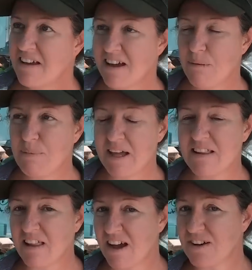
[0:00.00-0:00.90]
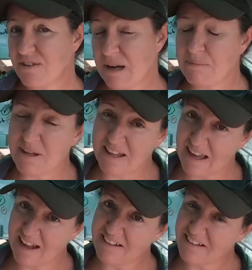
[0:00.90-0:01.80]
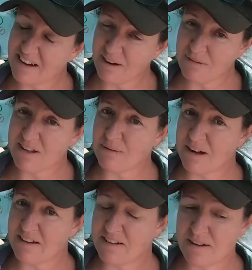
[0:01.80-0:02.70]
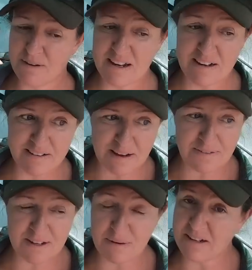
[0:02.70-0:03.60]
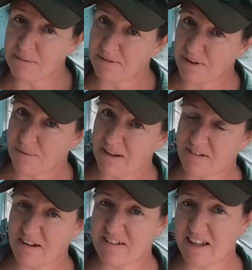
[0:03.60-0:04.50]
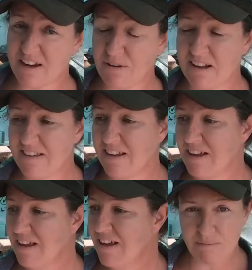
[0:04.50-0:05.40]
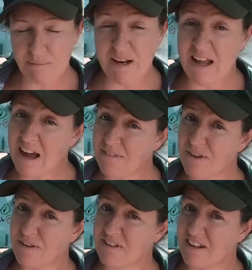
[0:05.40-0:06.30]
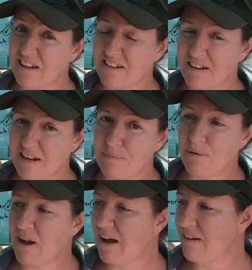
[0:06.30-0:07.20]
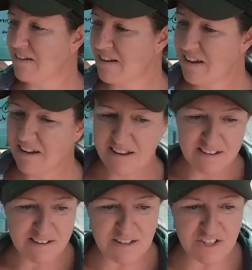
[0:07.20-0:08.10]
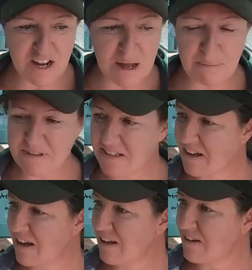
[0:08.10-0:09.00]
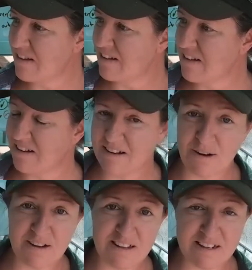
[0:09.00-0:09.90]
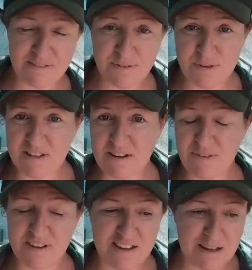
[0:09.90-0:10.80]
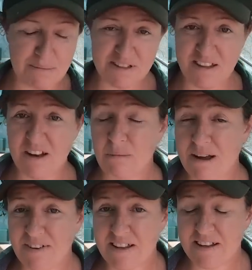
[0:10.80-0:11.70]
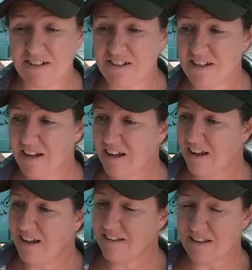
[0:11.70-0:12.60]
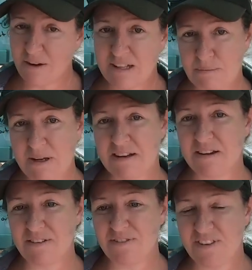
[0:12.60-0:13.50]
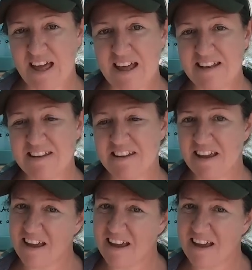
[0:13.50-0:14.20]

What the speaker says: a big long trip yet. I really want to, and I definitely want to before the weather starts to get crazy. But I have used it to nip around to the shops. I use it to go collect a food delivery that comes to the nearby village. So it's been good for that,